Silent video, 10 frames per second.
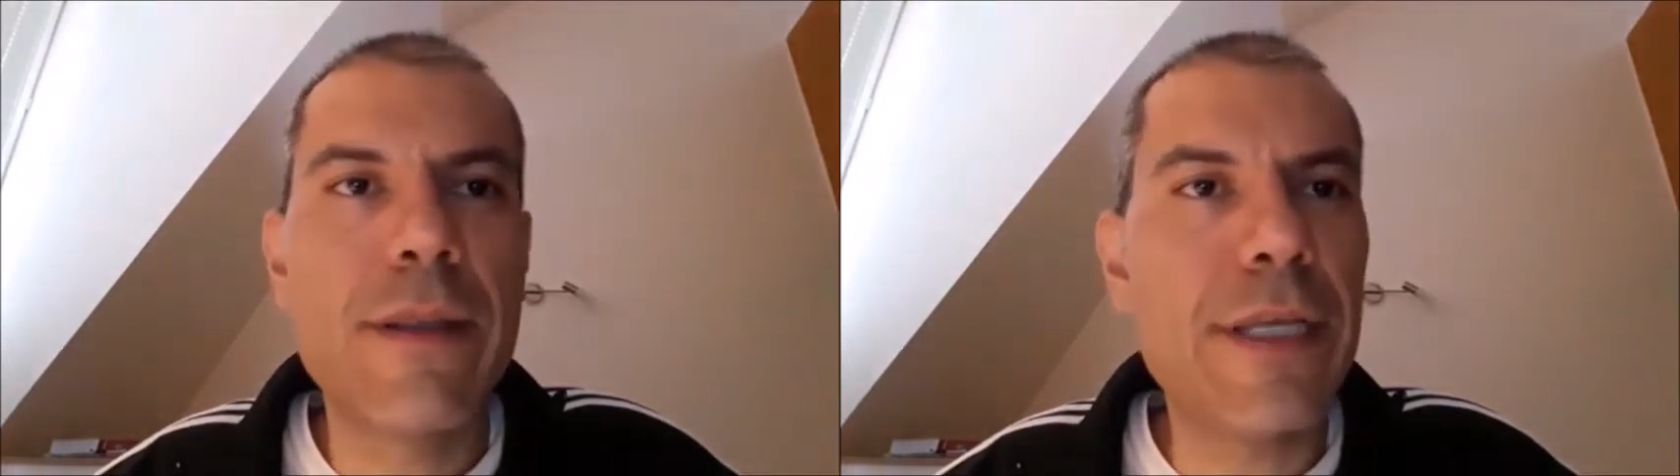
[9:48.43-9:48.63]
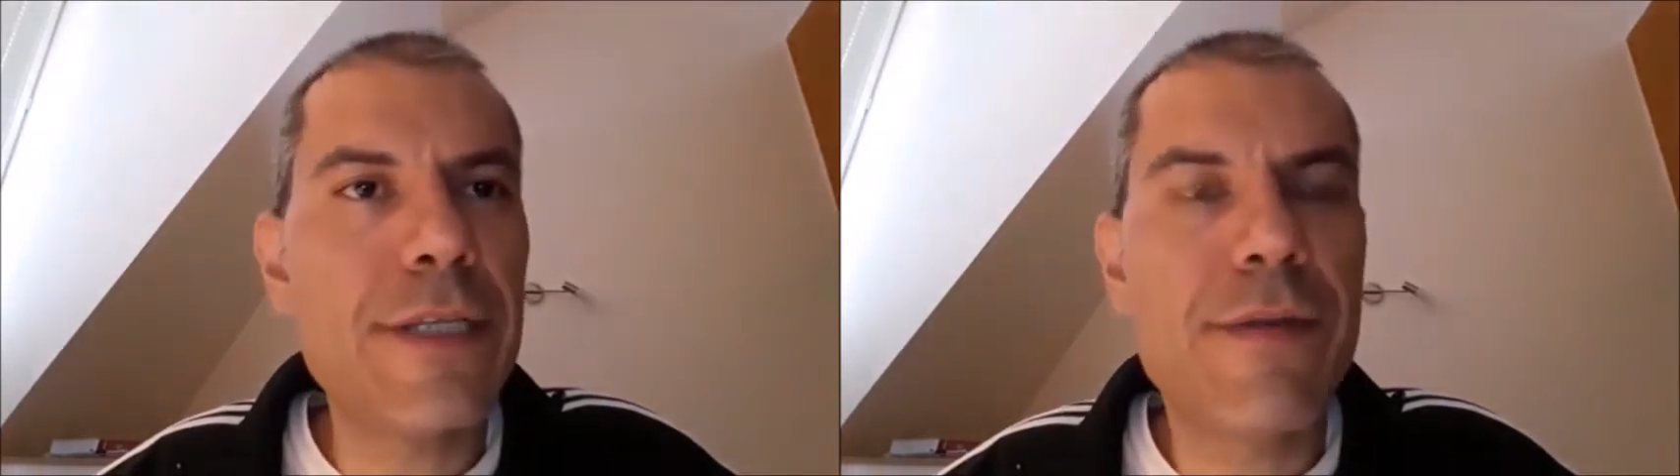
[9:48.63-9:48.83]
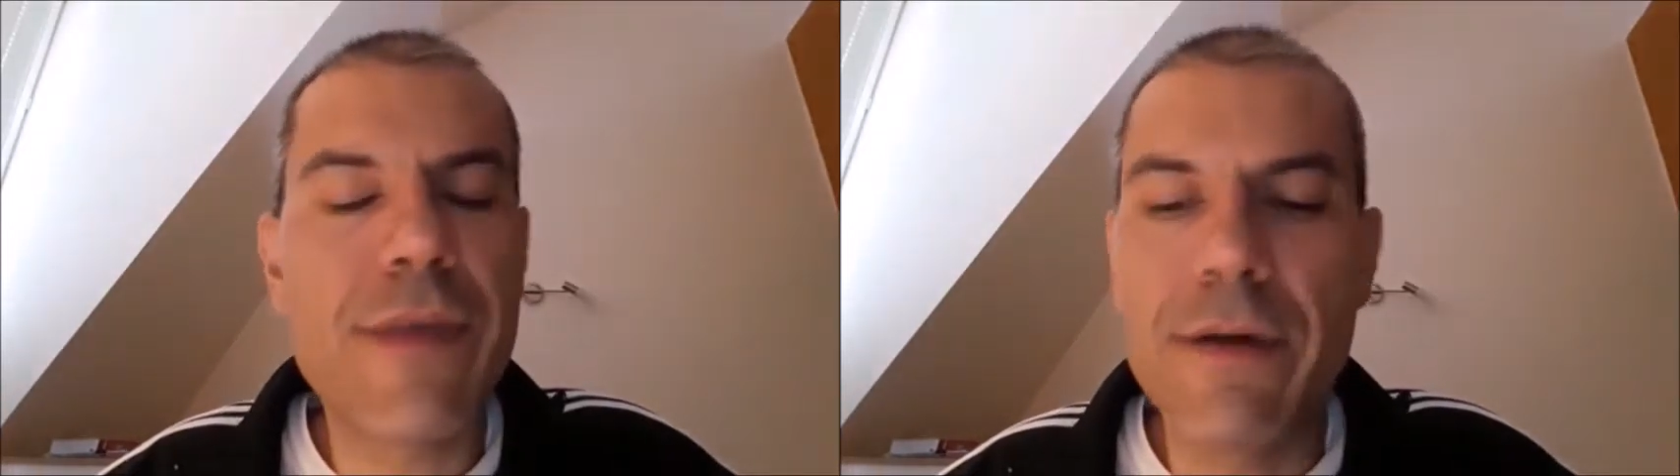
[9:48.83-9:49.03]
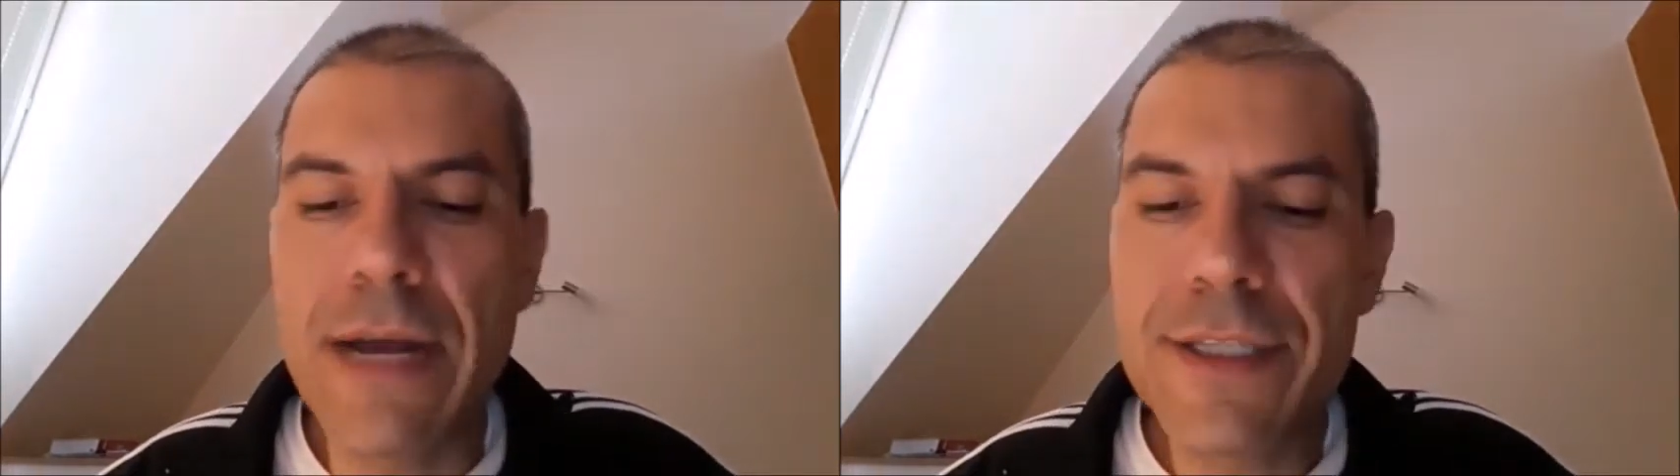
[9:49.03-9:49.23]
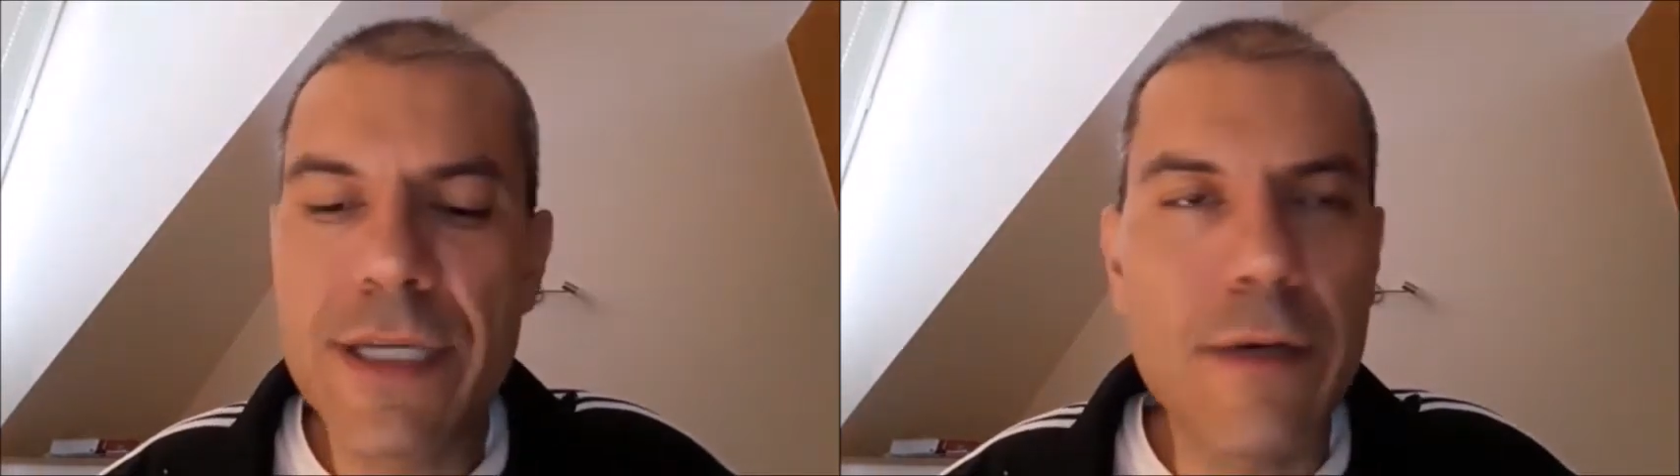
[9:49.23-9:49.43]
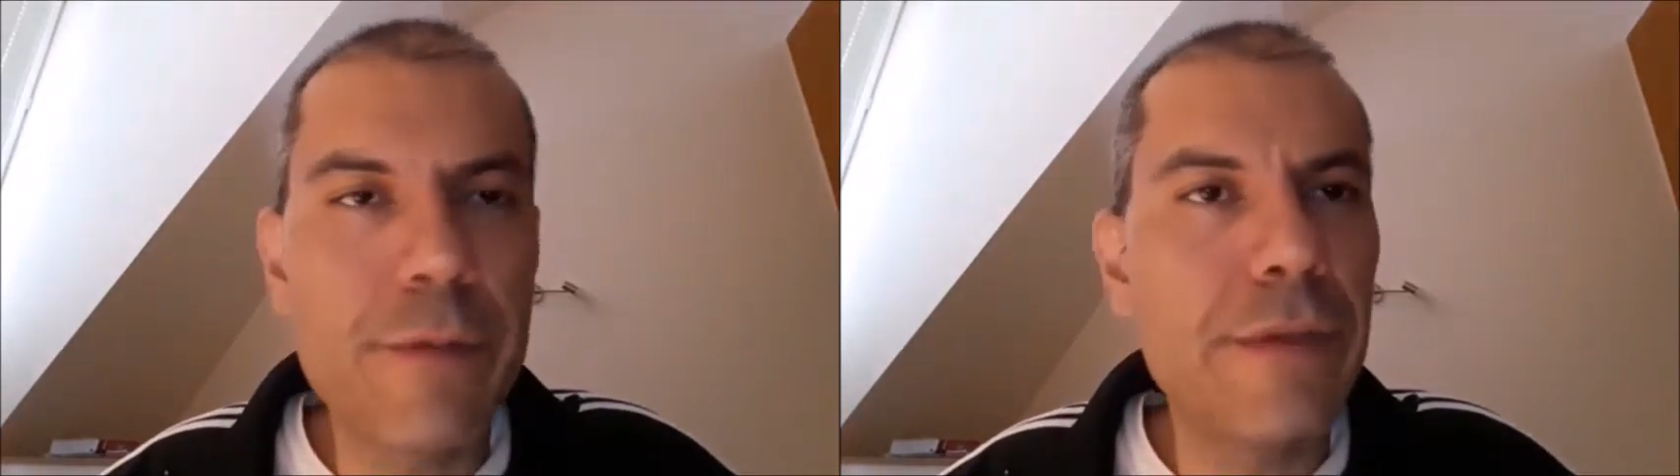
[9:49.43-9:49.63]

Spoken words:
This theoretical